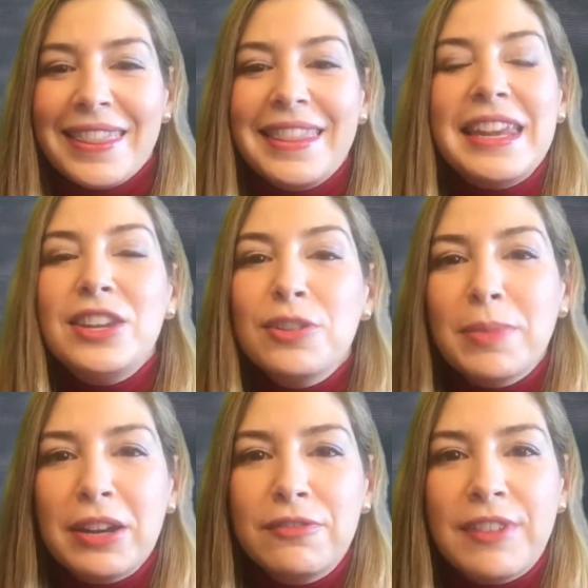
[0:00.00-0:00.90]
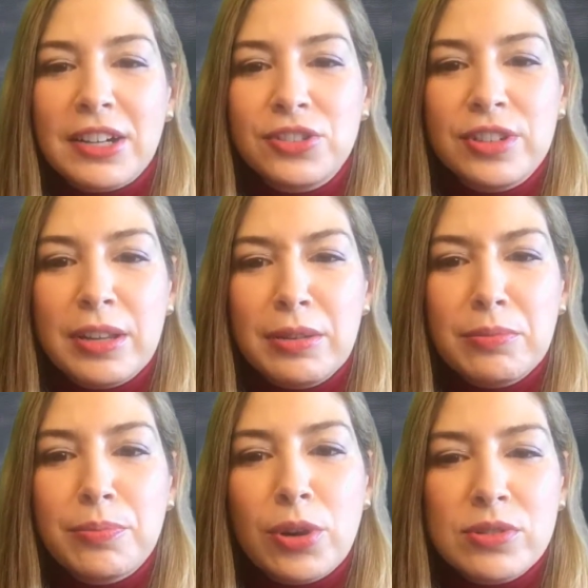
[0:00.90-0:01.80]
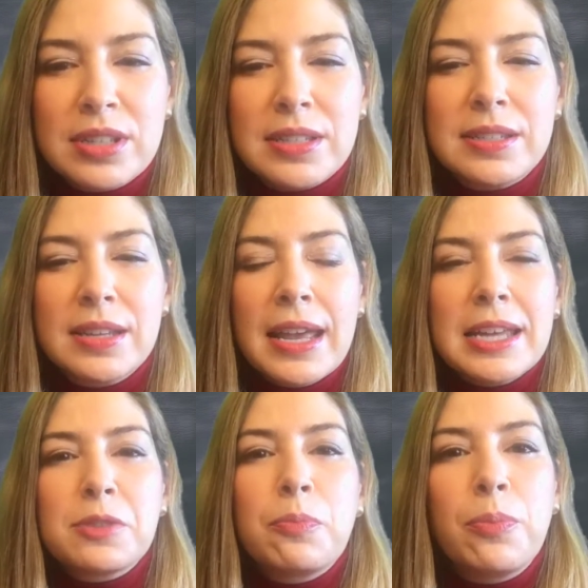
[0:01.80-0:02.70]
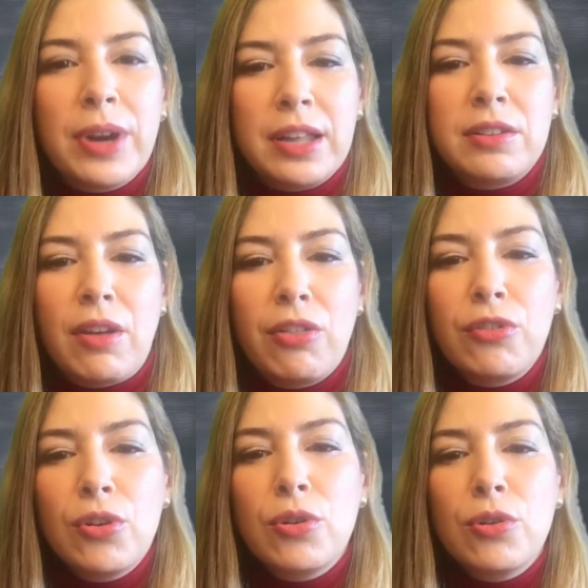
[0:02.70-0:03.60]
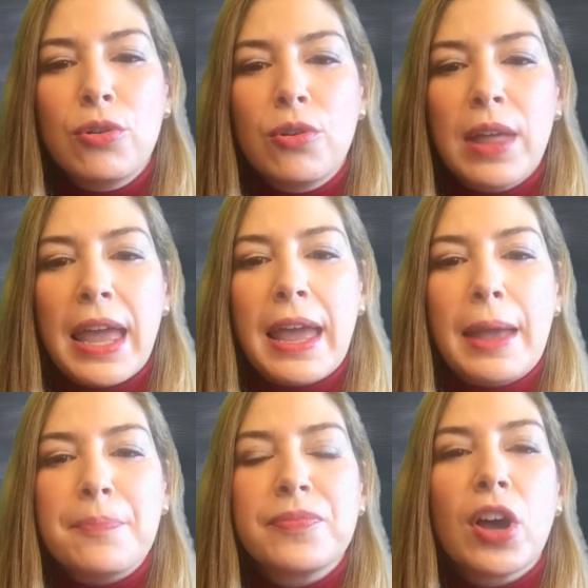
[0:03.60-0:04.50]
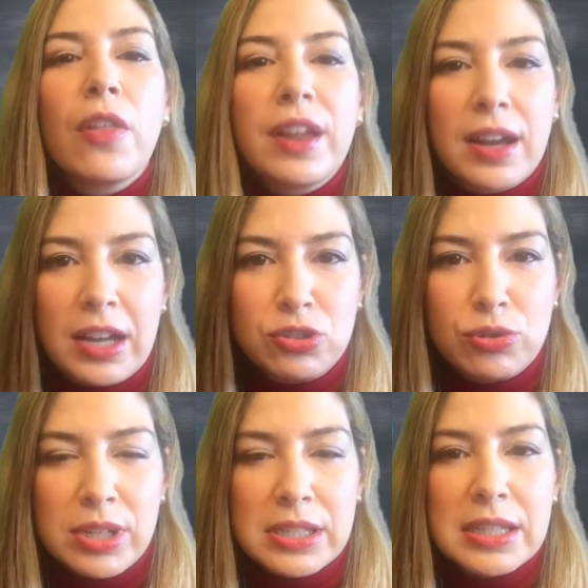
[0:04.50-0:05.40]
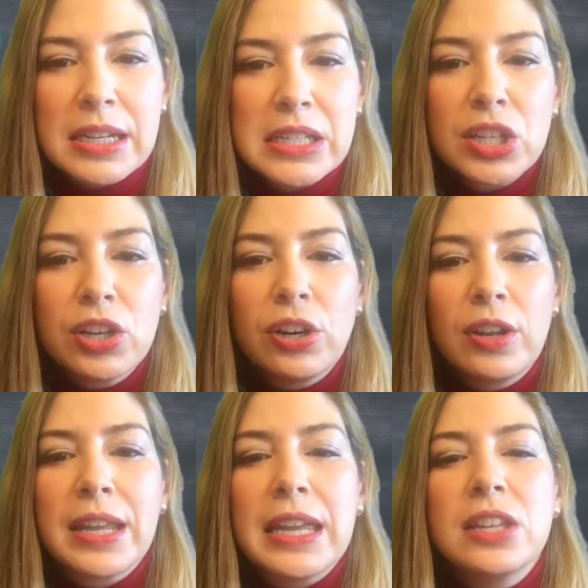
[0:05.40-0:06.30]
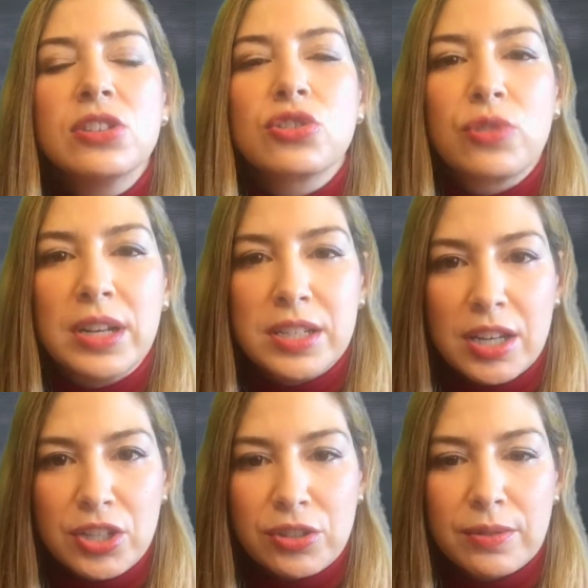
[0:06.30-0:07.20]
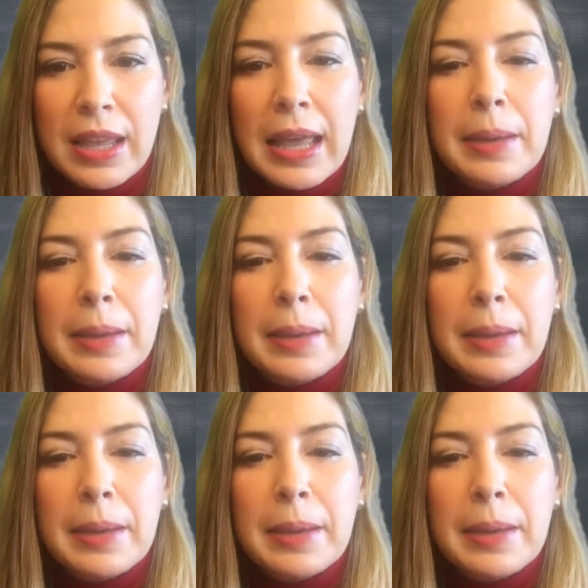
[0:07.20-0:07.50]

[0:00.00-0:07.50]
The new manufacturing processes spread through other countries. This is called industrialization.